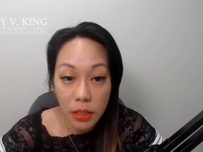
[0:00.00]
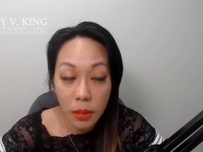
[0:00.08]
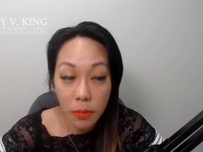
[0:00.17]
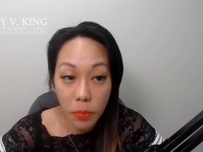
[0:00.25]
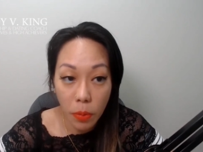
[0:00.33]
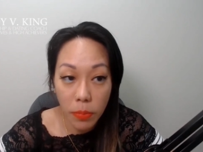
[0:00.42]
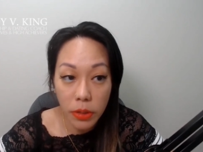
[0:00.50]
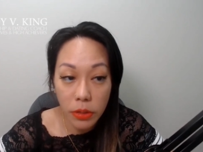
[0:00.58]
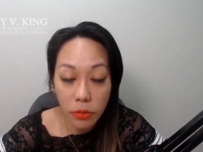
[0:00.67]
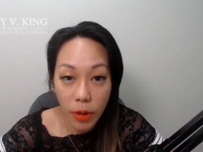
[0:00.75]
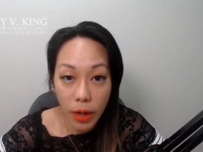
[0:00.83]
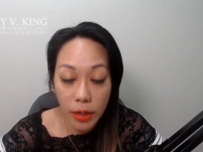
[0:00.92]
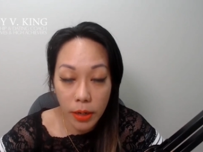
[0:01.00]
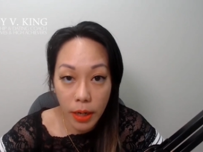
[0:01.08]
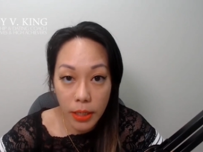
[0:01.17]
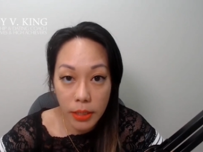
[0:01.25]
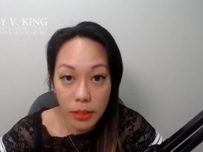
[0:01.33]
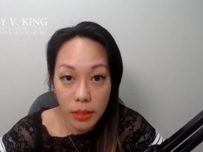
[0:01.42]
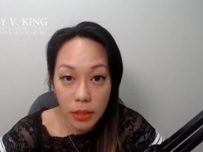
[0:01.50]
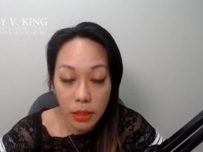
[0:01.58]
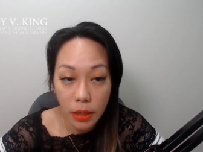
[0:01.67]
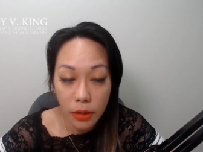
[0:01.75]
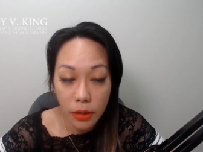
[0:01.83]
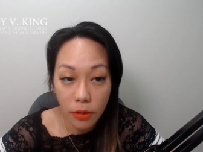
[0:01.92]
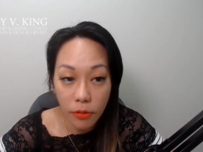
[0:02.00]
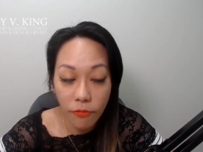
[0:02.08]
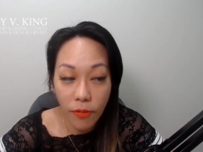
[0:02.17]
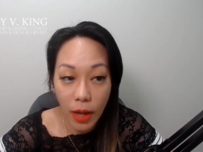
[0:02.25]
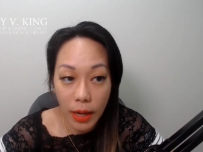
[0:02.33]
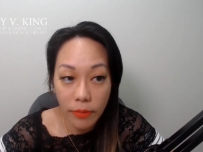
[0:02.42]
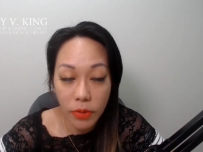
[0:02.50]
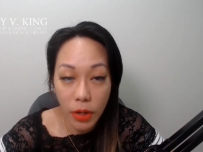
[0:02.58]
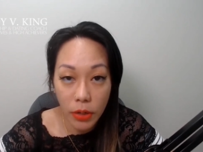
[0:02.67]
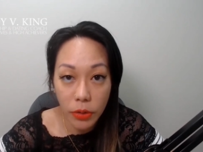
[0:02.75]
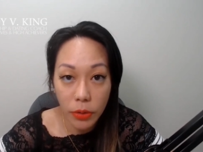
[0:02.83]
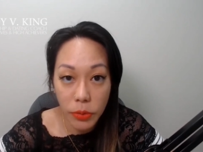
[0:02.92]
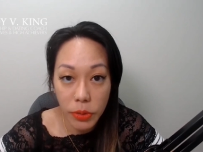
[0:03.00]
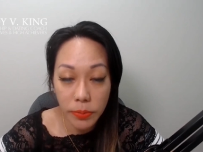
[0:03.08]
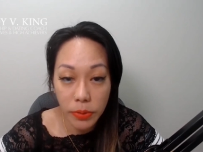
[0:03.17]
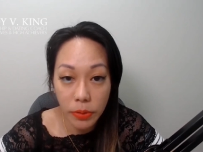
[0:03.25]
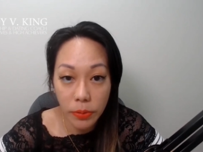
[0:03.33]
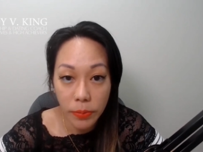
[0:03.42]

the moment you recognize your 5 non-negotiable,